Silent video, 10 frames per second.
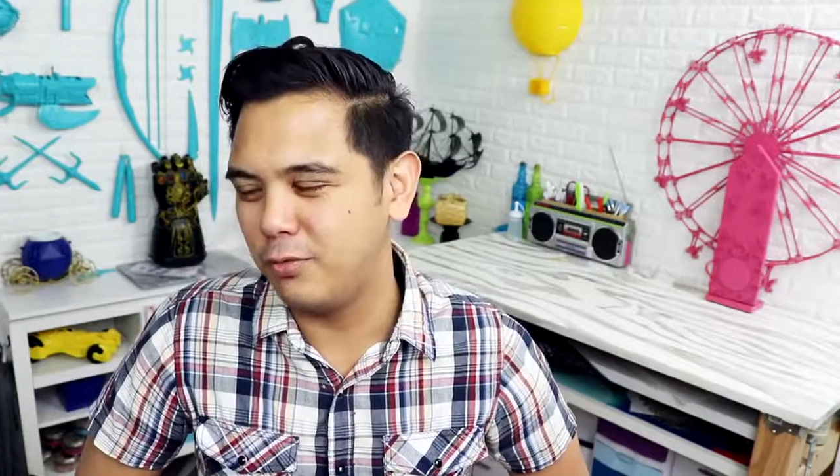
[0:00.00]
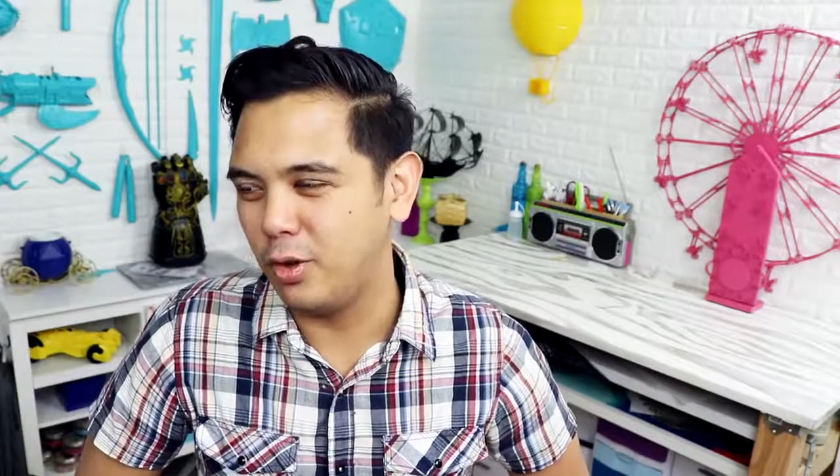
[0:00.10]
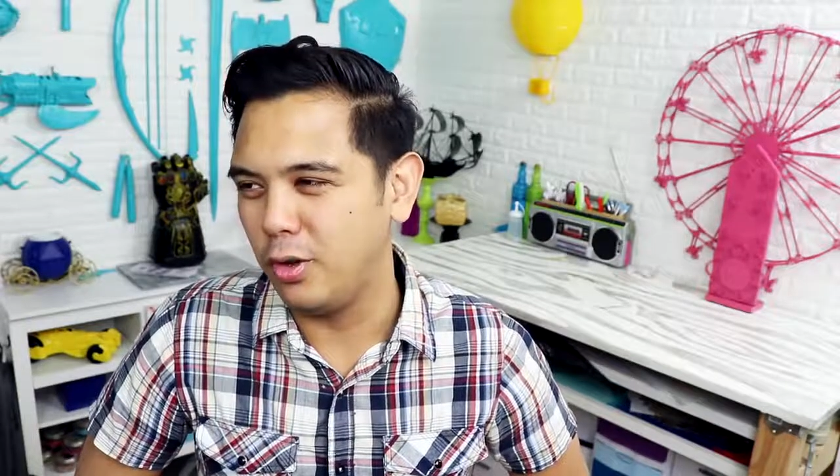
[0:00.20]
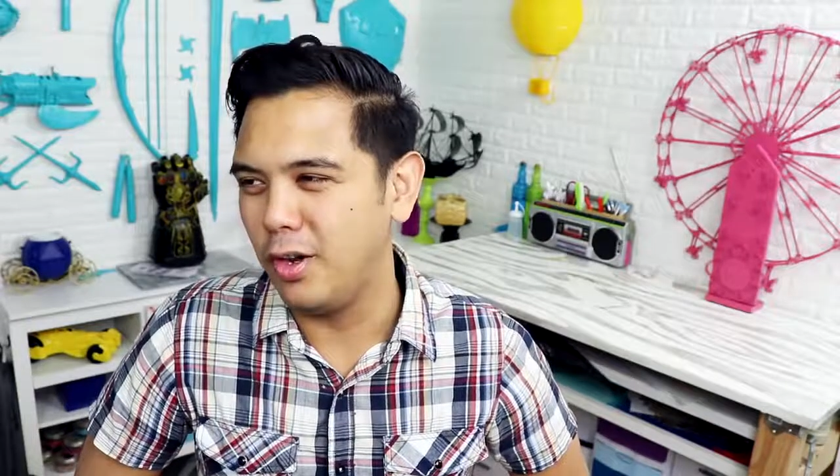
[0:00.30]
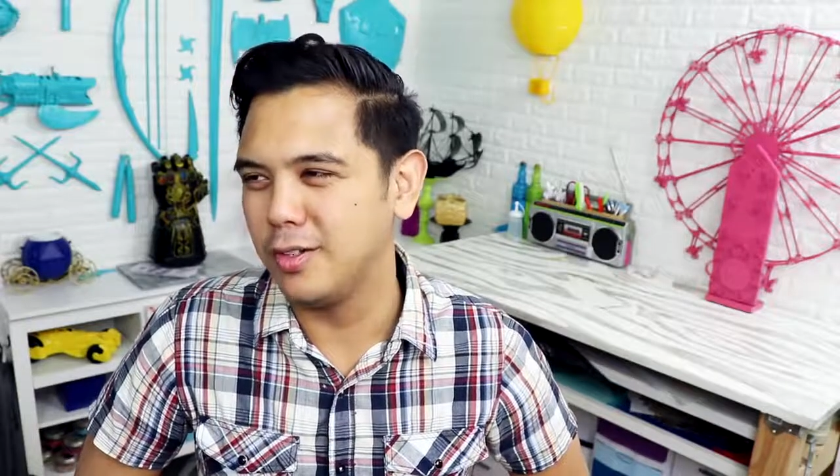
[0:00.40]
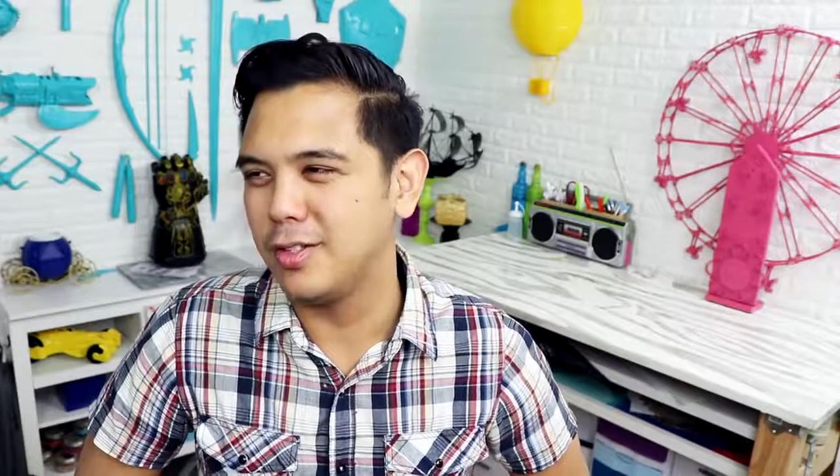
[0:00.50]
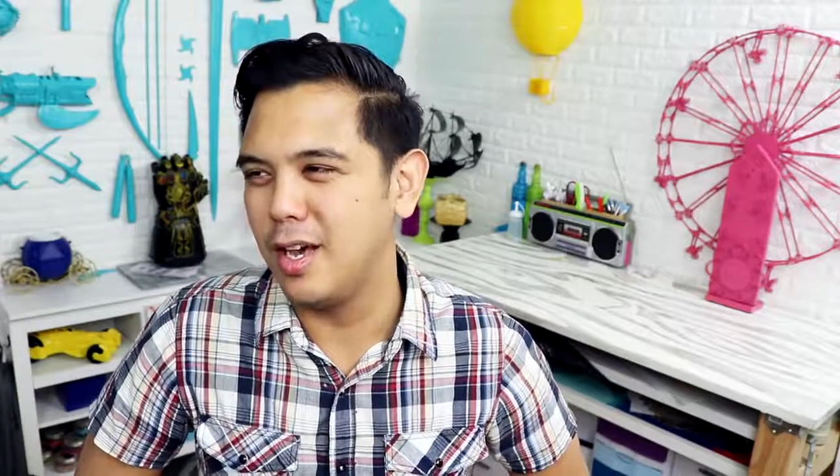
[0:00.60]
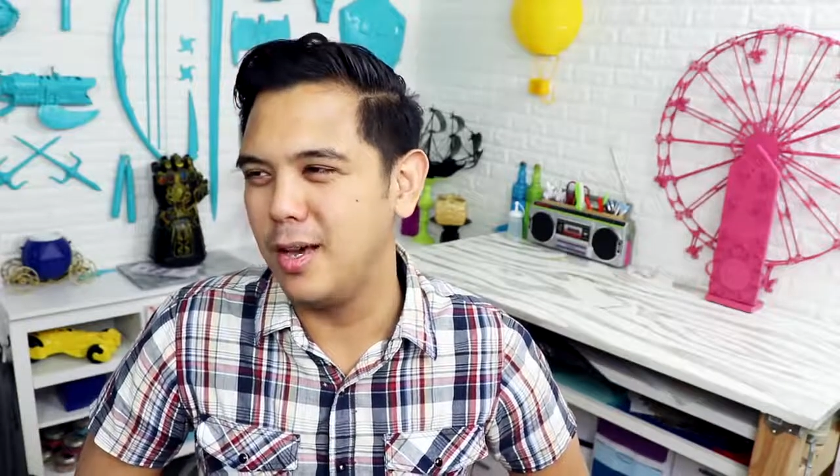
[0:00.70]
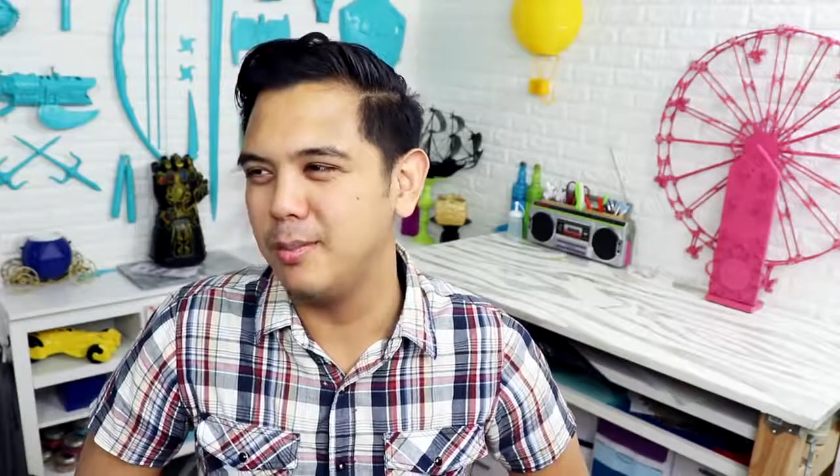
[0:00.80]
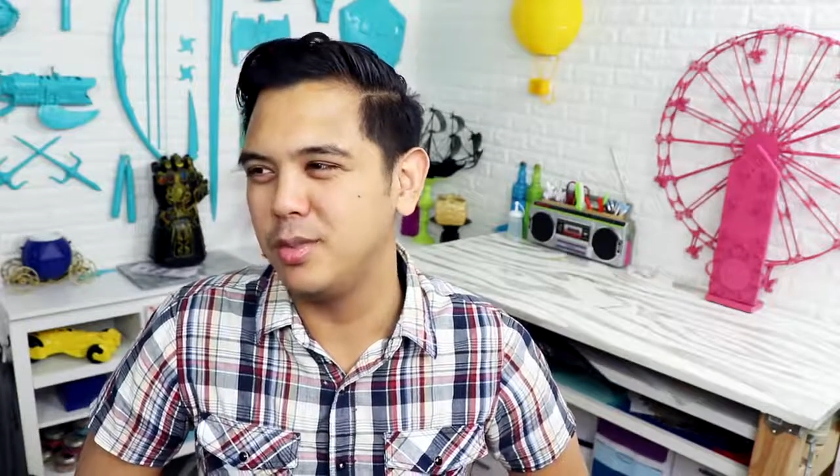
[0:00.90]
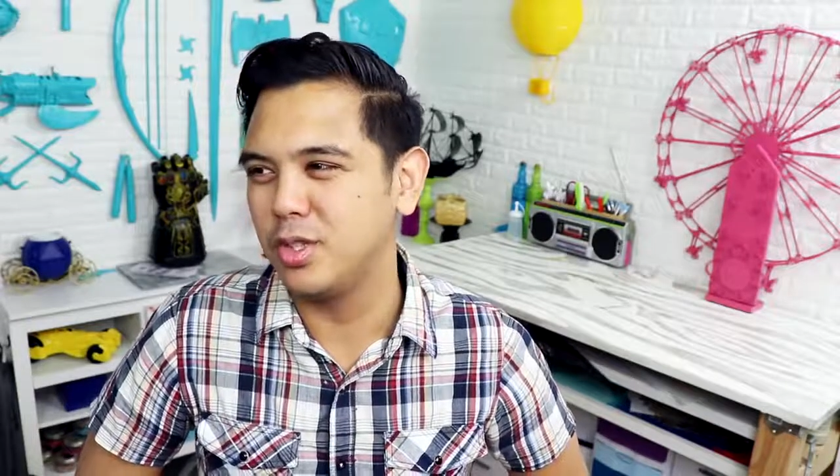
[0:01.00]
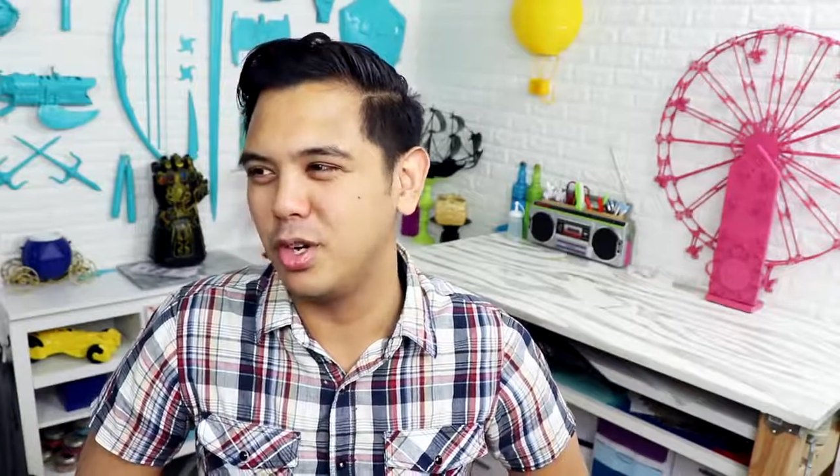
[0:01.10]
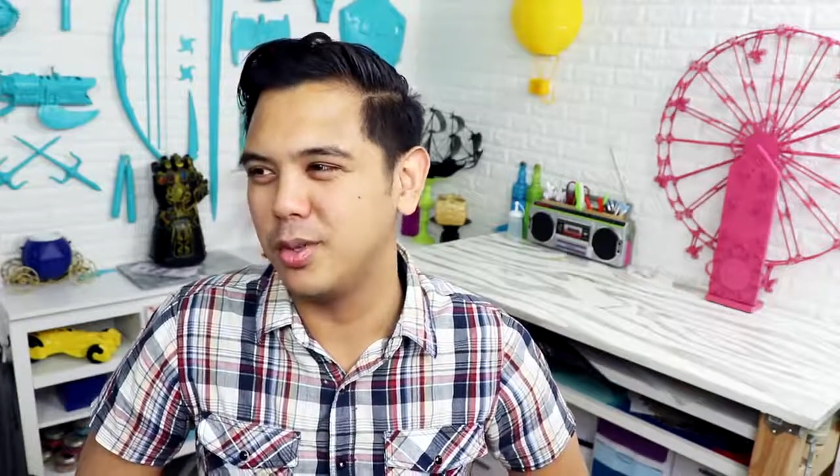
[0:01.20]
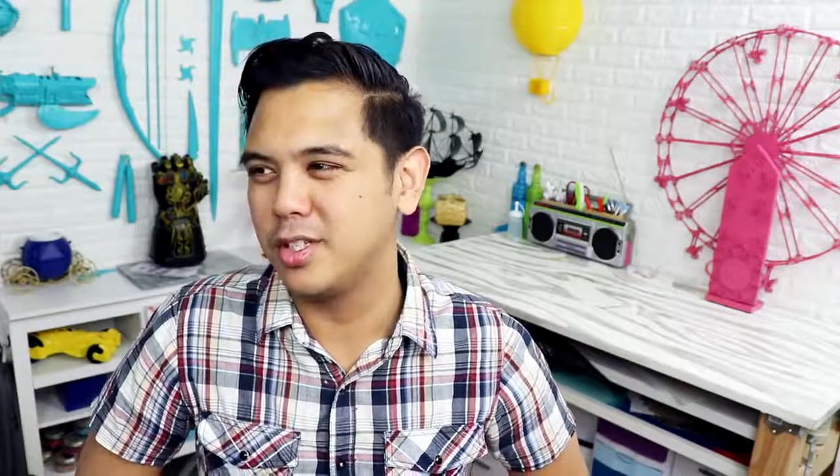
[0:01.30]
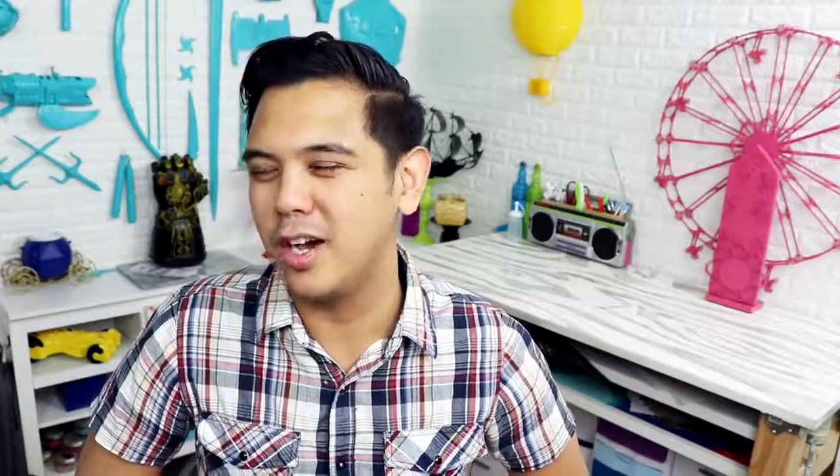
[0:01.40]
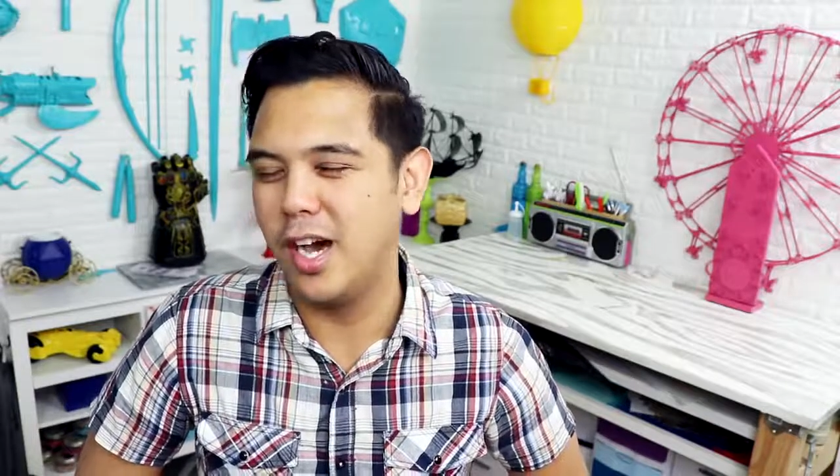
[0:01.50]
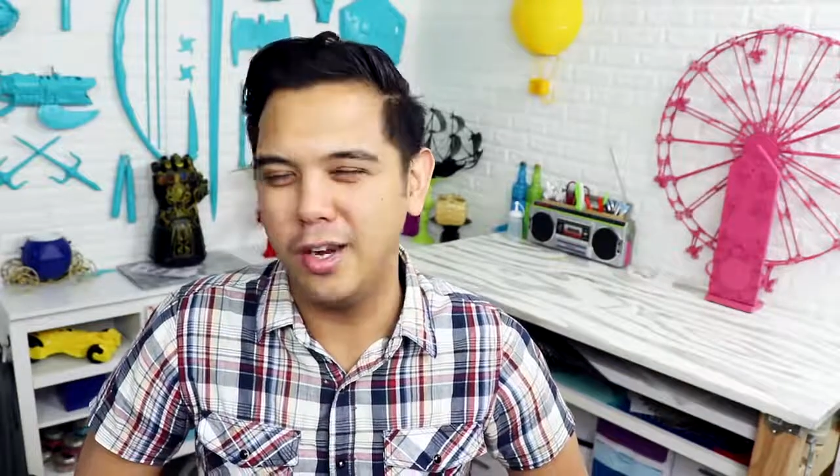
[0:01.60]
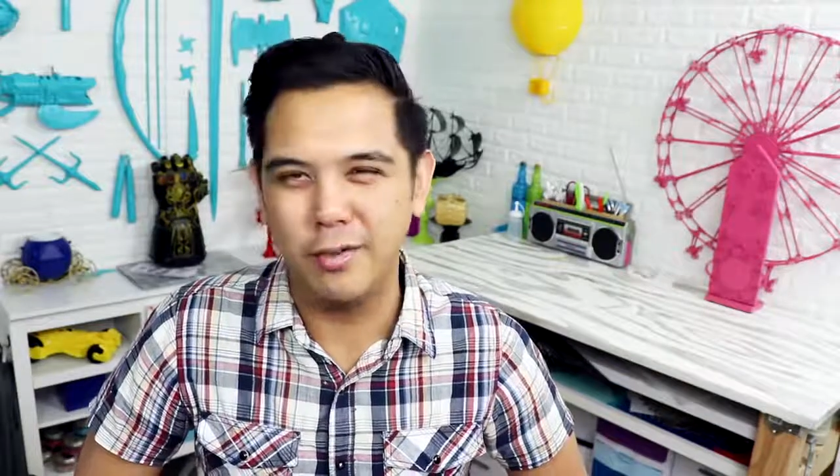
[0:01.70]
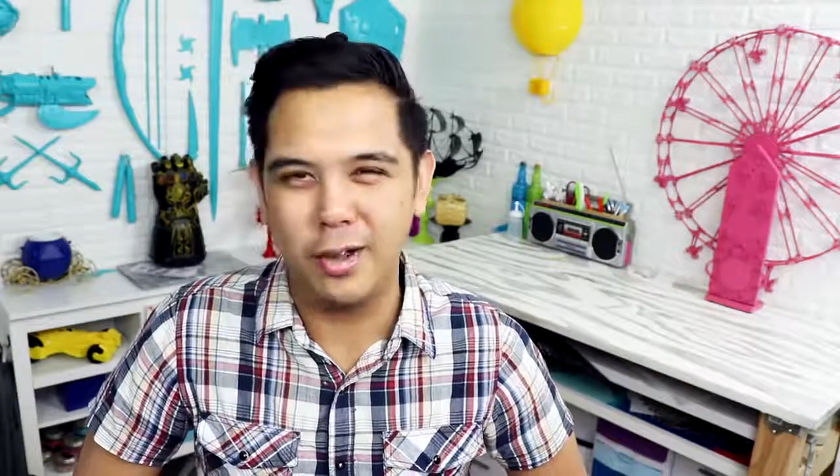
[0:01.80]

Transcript: a long time, so it's kind of a